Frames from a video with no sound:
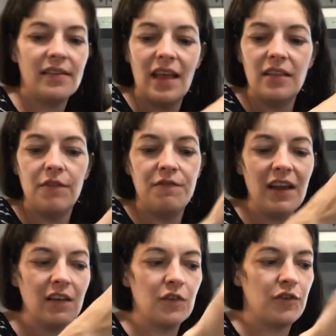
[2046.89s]
And the
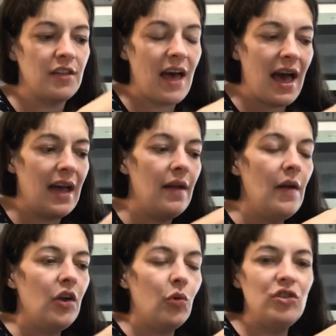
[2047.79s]
fix for that
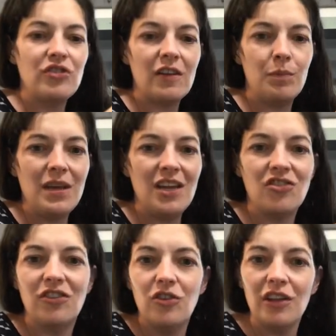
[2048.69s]
would just be,
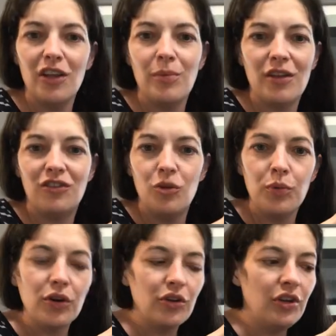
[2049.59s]
use a little bit of
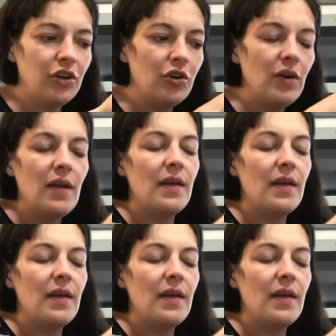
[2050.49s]
super glue